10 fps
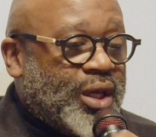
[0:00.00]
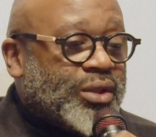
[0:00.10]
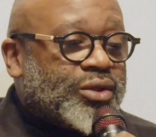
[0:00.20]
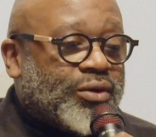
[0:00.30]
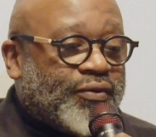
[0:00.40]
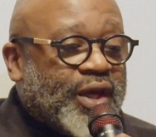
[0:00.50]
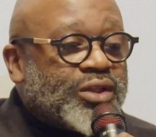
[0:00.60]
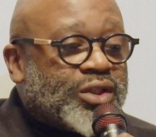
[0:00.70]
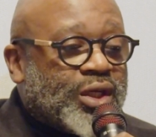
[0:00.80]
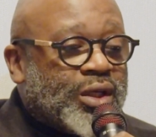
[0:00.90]

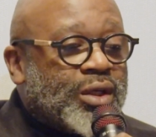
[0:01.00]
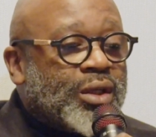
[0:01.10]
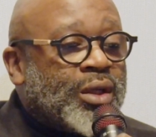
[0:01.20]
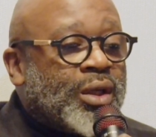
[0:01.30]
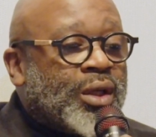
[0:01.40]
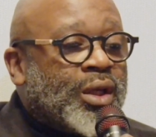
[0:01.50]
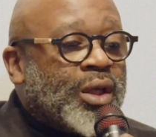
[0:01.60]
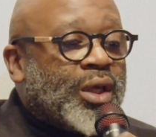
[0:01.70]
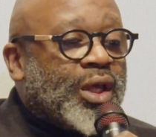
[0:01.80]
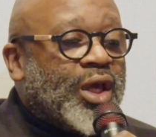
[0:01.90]
intervention,
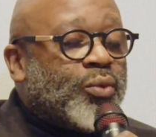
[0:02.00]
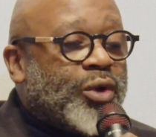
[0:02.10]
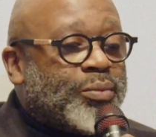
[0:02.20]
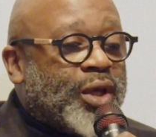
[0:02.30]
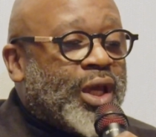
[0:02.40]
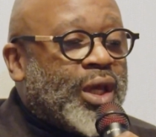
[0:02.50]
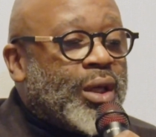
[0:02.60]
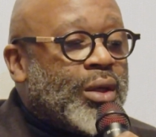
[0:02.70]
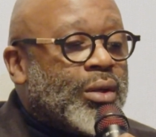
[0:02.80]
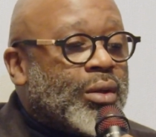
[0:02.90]
it would be